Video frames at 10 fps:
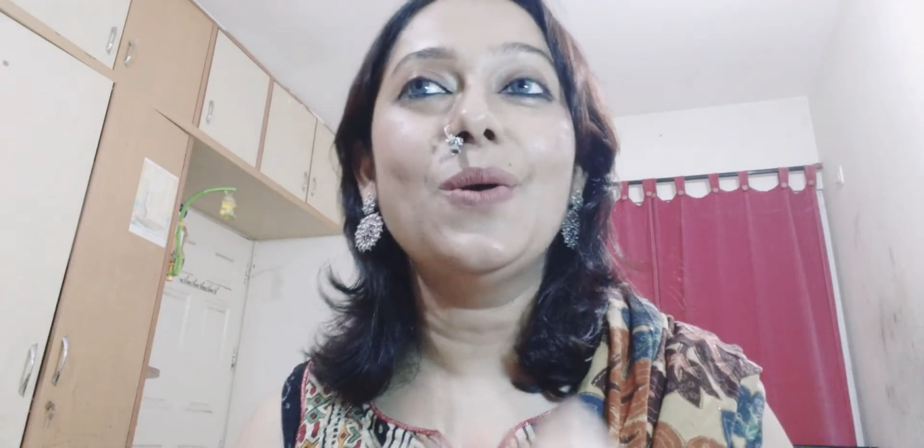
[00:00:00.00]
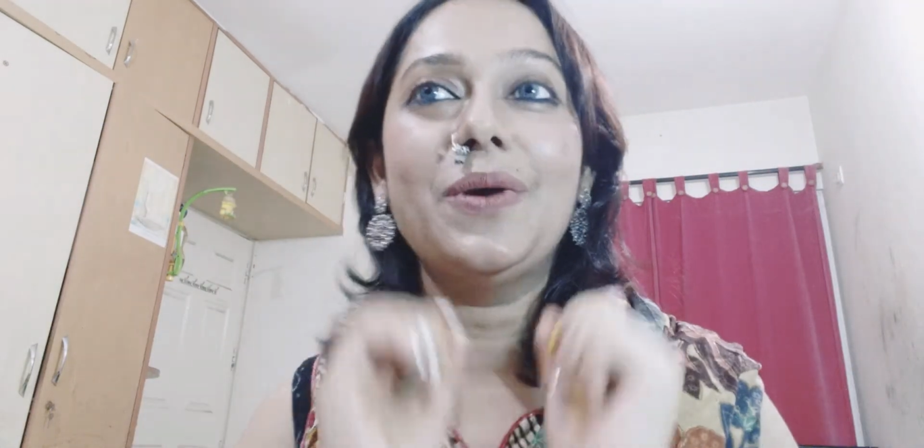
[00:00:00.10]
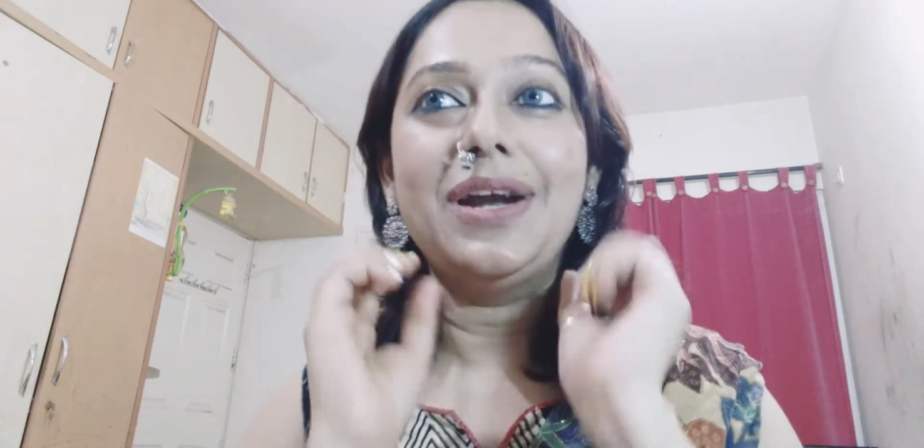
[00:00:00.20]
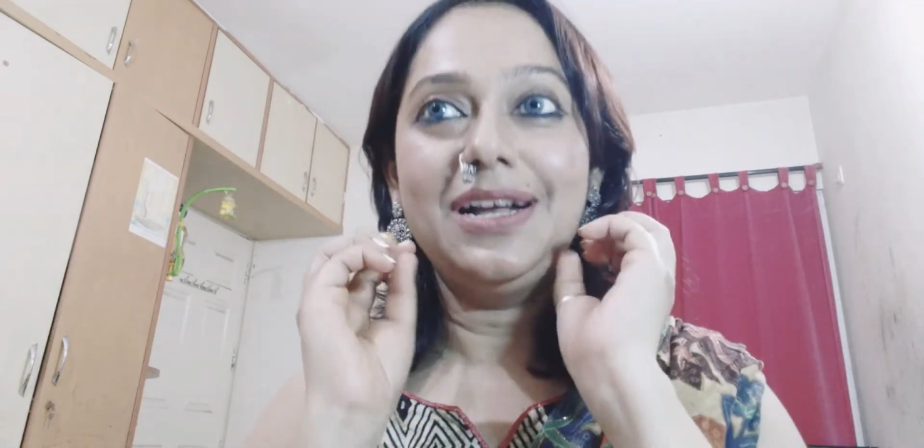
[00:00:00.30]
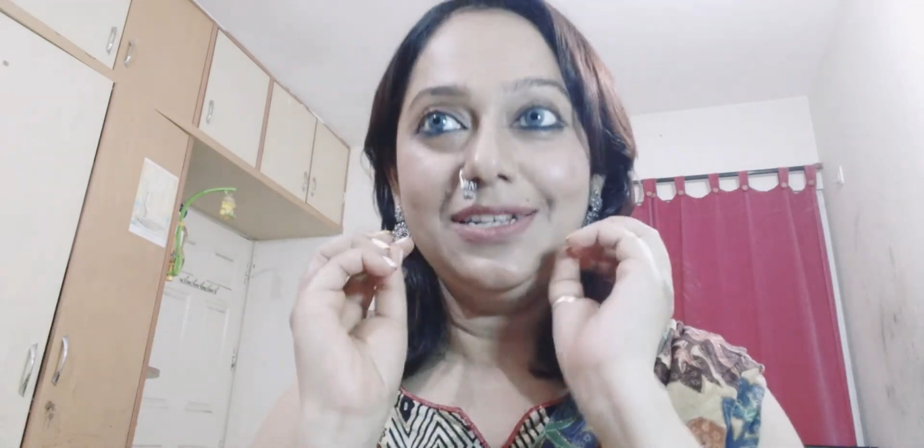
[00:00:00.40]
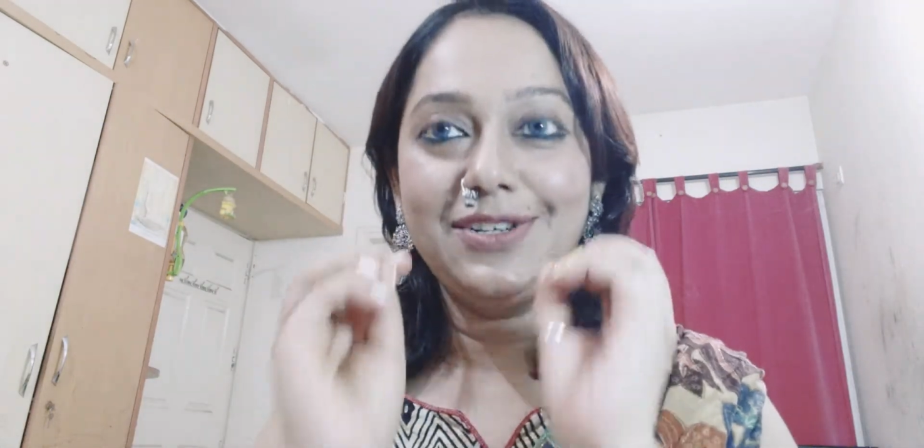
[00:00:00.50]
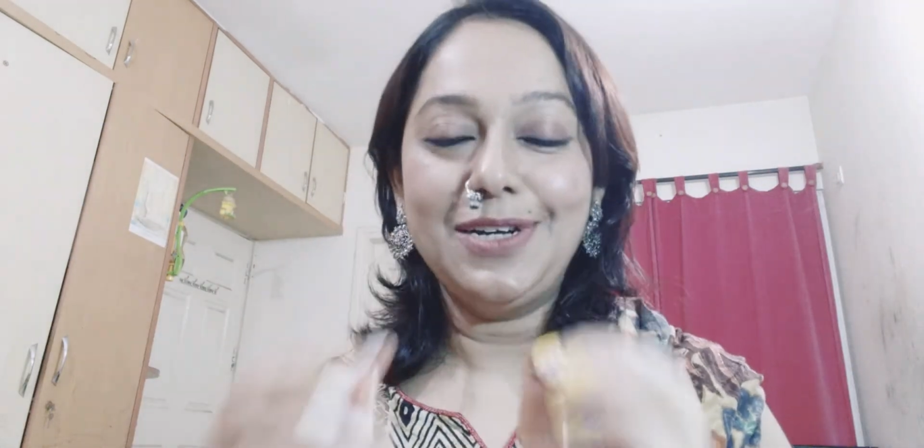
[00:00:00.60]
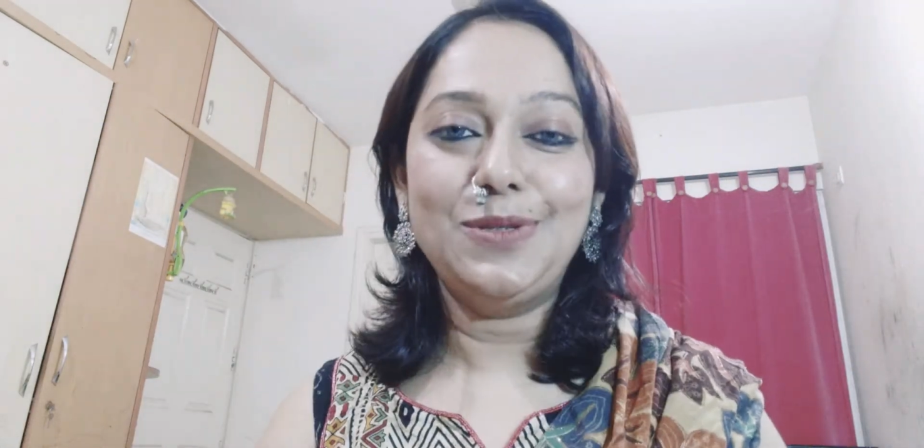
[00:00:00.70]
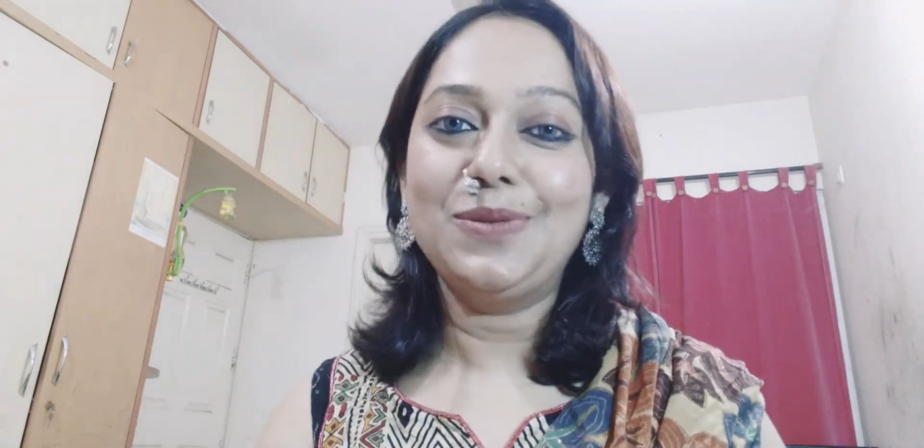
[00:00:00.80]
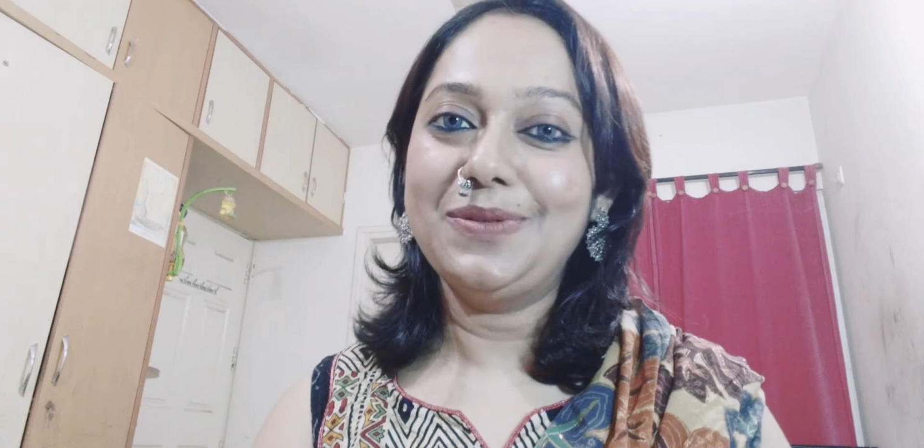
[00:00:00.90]
or I'll try
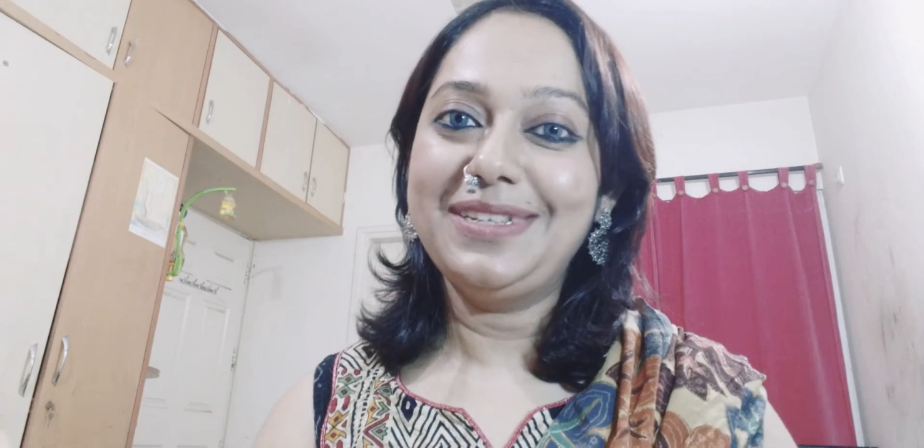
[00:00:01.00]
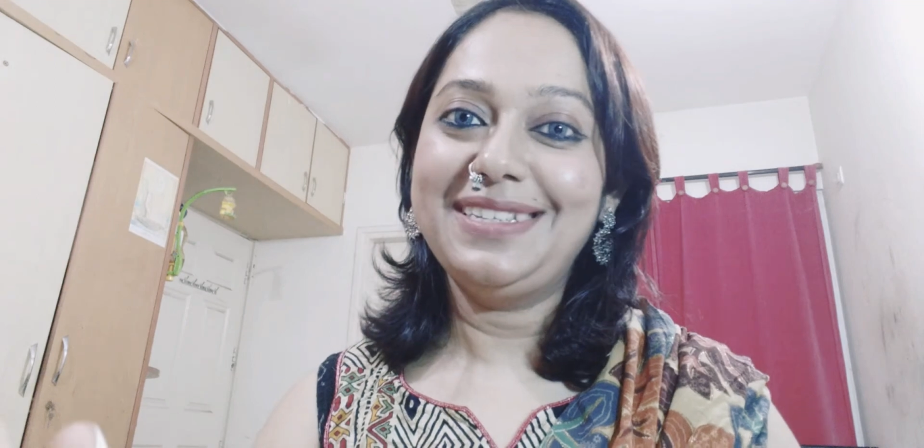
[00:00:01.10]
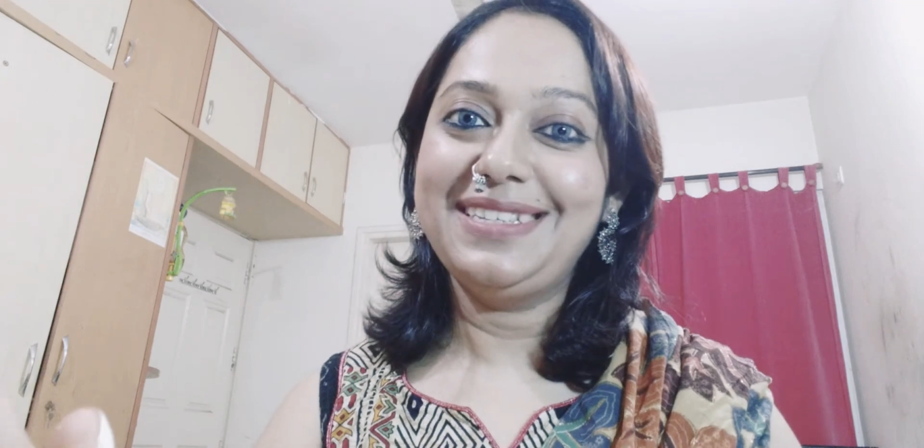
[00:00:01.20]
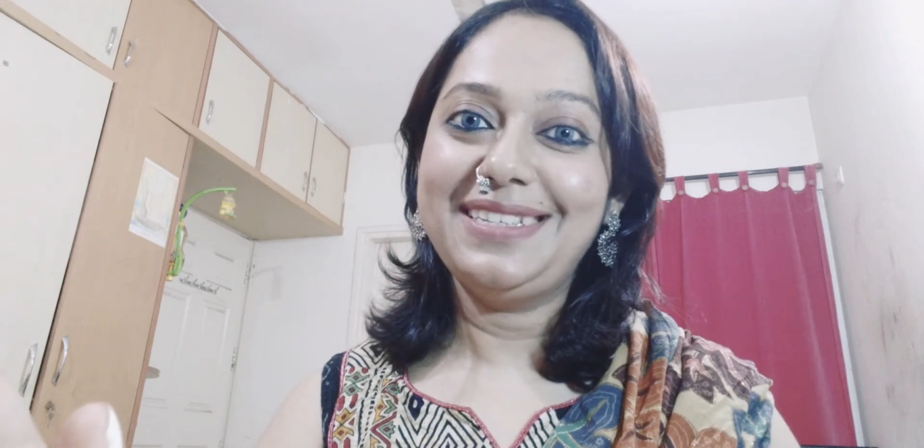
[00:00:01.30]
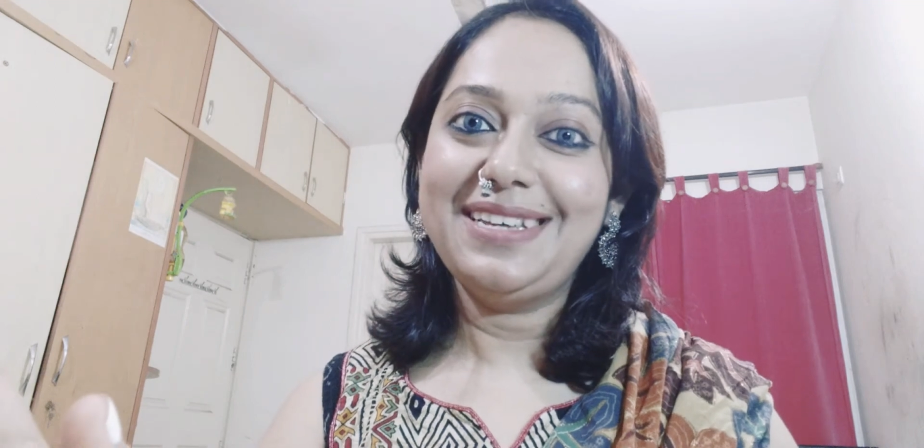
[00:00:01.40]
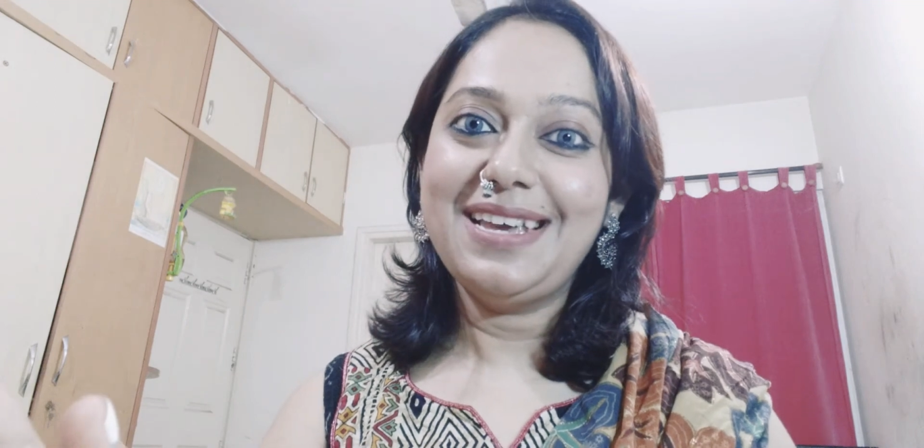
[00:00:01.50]
to do this.